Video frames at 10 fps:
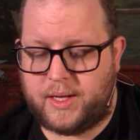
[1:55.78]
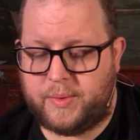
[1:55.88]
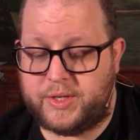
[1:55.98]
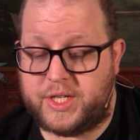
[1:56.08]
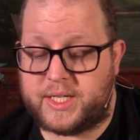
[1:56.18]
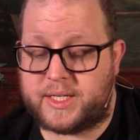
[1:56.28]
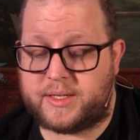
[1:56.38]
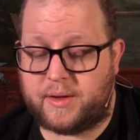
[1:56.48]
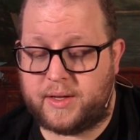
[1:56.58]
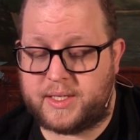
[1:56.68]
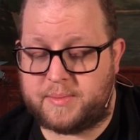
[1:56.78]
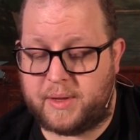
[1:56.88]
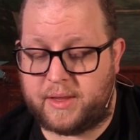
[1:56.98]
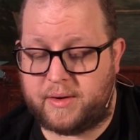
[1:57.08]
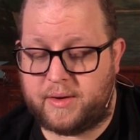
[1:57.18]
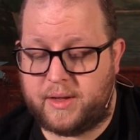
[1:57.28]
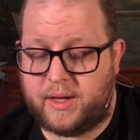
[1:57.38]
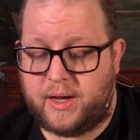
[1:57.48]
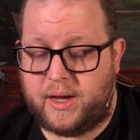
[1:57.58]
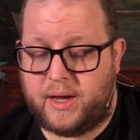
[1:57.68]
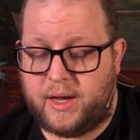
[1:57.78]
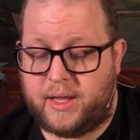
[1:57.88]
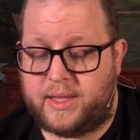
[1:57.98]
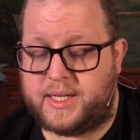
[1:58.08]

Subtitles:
When Jesus saw his mother and the